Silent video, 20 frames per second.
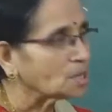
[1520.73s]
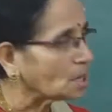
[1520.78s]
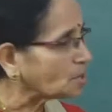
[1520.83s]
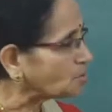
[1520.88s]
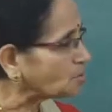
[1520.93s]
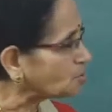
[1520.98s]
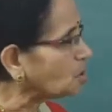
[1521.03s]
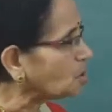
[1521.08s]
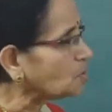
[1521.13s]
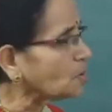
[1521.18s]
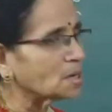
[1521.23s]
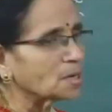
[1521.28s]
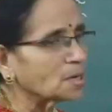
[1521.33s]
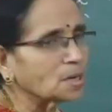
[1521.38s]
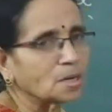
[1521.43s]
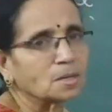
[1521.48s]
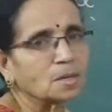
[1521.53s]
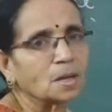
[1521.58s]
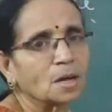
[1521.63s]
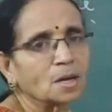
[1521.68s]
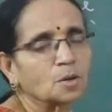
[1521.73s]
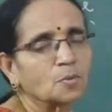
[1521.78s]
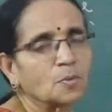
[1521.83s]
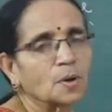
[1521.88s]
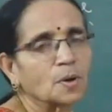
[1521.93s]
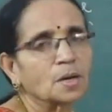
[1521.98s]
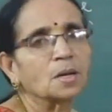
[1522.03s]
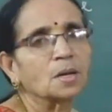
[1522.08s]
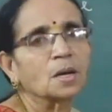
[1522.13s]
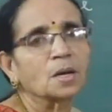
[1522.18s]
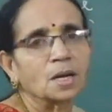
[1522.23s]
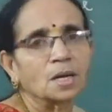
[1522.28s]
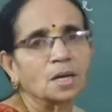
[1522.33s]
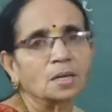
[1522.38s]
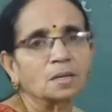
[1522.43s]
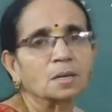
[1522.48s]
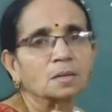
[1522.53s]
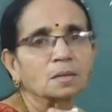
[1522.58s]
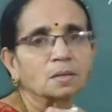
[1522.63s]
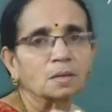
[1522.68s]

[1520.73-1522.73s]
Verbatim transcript: Just now I did that one in